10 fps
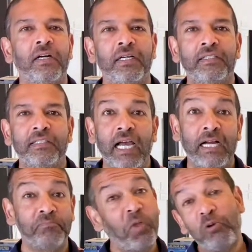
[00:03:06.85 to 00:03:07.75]
guys.
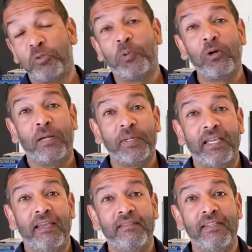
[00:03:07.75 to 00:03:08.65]
I was brought up a
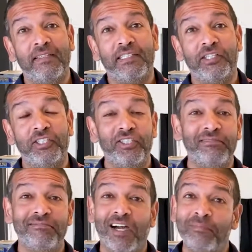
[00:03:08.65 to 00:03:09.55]
Catholic
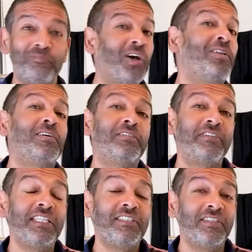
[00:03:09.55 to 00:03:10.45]
Christian. I'm no longer
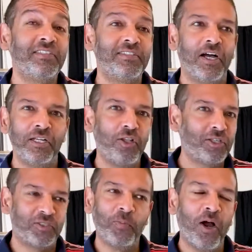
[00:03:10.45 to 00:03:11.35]
religious. I
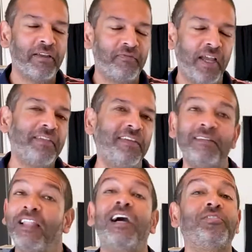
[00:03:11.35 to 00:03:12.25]
lost my faith
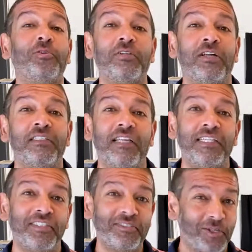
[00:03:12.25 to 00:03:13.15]
in large
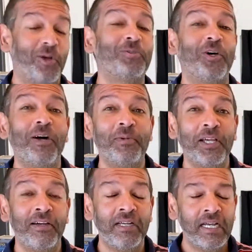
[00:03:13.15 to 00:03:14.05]
organisations a long time
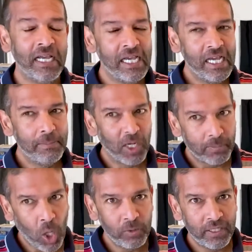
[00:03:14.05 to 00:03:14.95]
ago, but
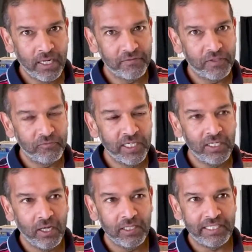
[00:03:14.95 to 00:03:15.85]
I'm old enough to
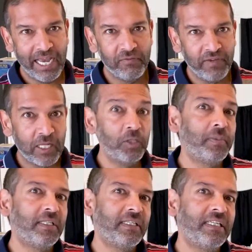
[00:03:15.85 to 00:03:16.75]
realise how
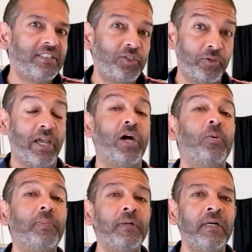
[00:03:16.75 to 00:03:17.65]
valuable it is to
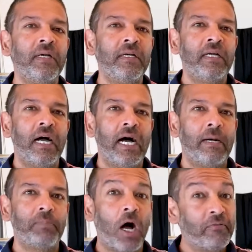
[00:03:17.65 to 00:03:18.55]
help.
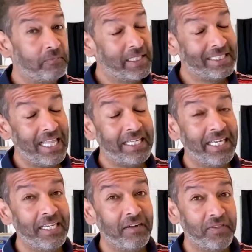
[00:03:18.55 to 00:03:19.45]
I've been
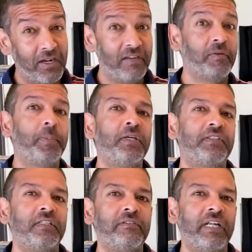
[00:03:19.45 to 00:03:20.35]
lucky enough that I have a
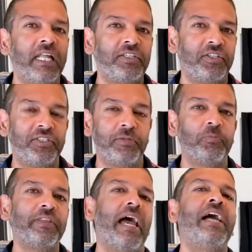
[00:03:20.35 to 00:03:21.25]
personal relationship
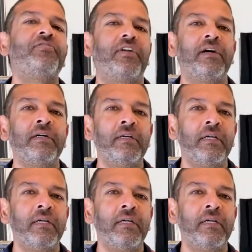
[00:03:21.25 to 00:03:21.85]
with ADRA,